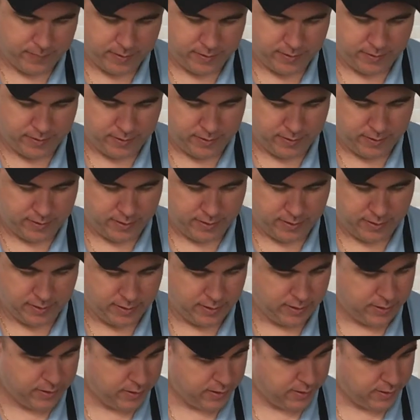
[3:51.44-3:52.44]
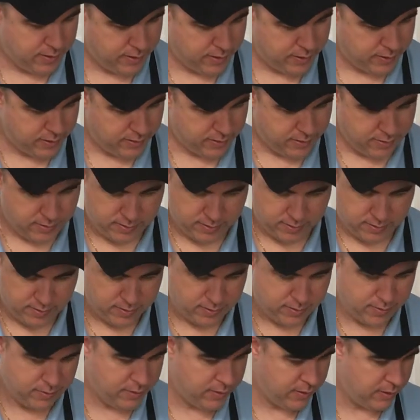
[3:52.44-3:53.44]
All right, and then
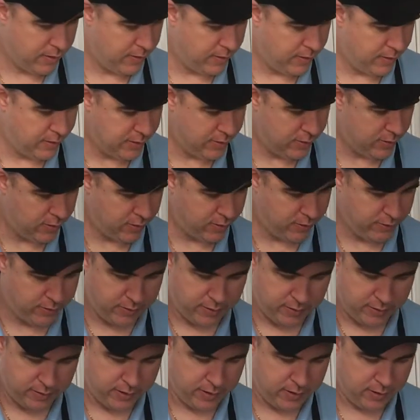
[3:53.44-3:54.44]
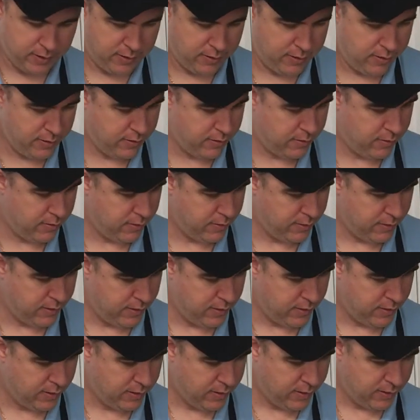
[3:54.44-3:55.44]
get this all done here.
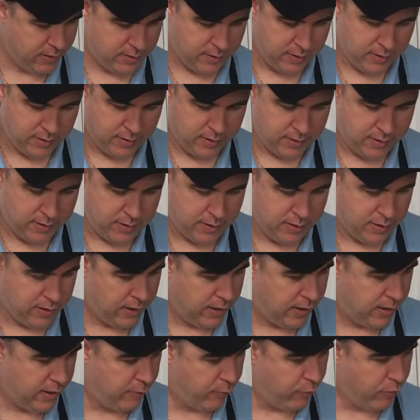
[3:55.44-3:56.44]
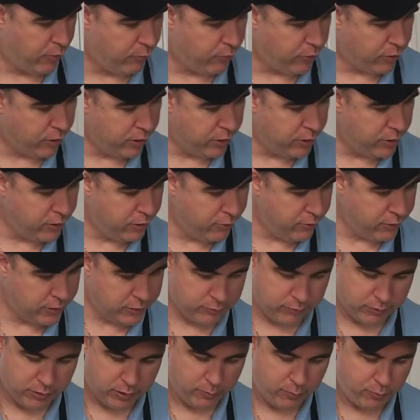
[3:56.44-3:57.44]
And then what we're going to do is
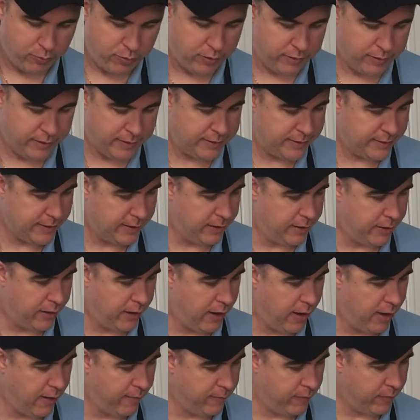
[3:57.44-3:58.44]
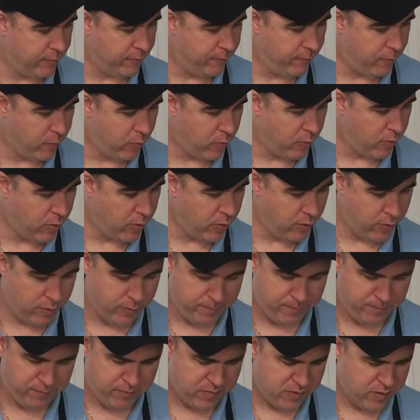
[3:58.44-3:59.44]
we're going to put this in the oven
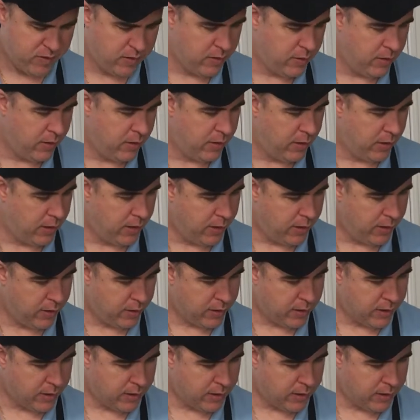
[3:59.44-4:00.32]
for a